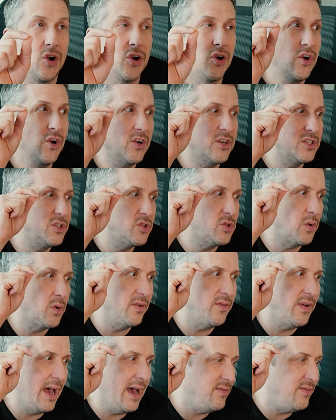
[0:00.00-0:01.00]
her
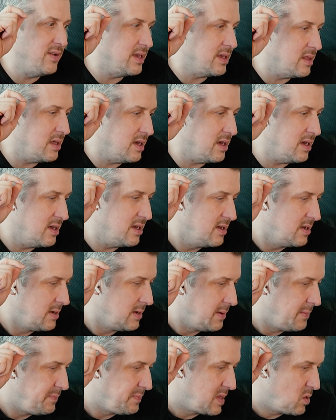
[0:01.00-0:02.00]
sort of having the
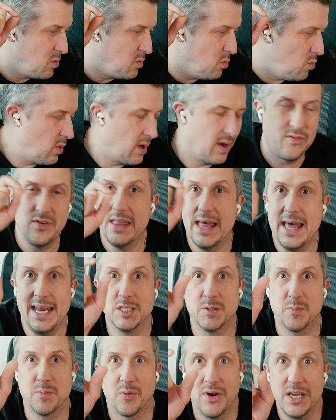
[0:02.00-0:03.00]
whatever that
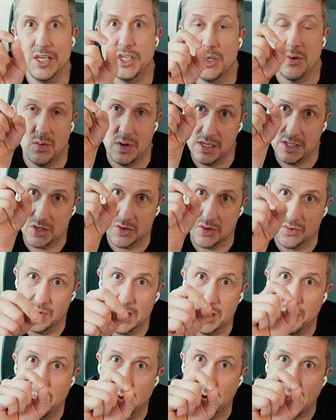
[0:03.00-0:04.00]
inspiration was to
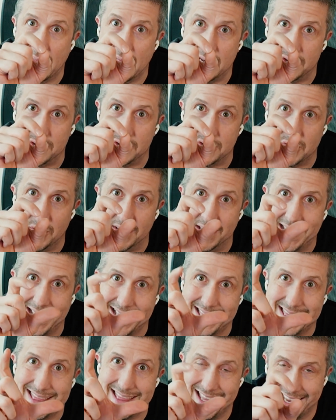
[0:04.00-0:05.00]
read the book and to sort of
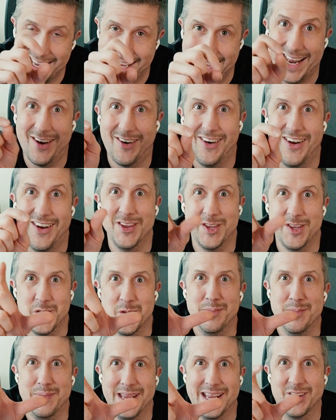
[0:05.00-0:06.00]
get her
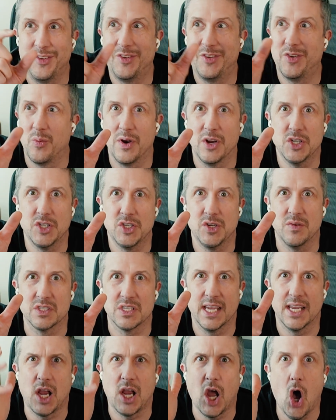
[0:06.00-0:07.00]
onion peeled to where she
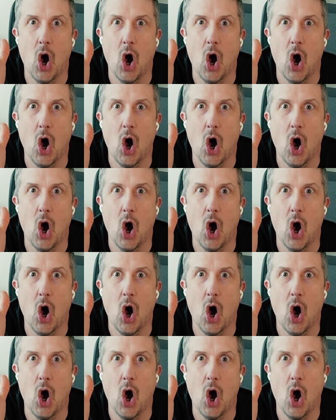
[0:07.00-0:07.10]
was like,